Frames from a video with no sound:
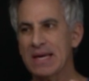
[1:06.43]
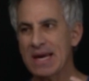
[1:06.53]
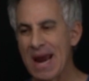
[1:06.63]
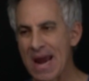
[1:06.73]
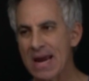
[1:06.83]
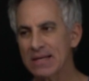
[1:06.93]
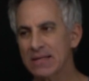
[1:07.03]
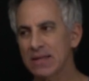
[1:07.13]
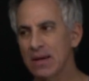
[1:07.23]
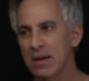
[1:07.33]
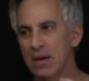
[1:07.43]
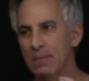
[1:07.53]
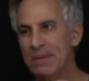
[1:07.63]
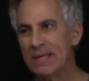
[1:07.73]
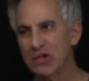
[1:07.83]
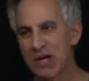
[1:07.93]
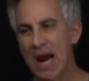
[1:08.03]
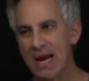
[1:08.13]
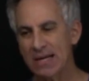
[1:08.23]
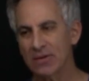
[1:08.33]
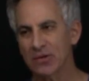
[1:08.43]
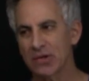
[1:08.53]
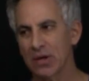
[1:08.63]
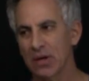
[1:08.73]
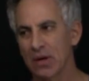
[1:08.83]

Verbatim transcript: can't be changed